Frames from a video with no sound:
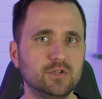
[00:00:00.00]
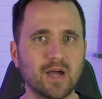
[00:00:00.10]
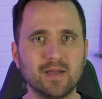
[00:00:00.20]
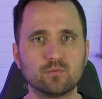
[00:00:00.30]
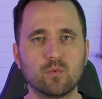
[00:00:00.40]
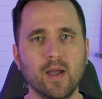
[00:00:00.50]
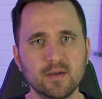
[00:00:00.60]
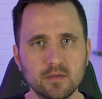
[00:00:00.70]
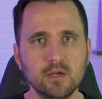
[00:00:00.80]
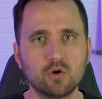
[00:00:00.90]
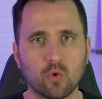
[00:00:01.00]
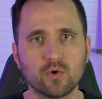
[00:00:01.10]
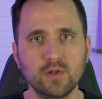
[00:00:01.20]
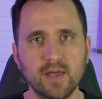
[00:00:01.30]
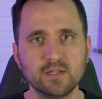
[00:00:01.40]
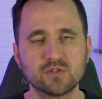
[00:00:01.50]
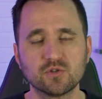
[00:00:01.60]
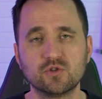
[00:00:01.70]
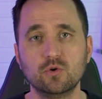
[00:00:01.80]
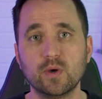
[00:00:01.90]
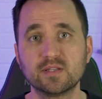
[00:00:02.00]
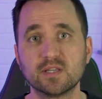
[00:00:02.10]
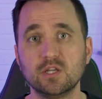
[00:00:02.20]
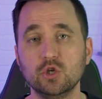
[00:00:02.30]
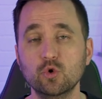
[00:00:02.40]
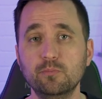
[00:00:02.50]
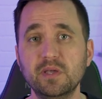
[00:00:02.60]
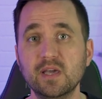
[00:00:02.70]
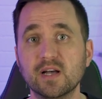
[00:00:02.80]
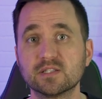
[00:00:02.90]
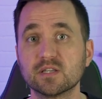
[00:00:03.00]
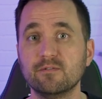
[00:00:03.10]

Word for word: directly correlates to its UPS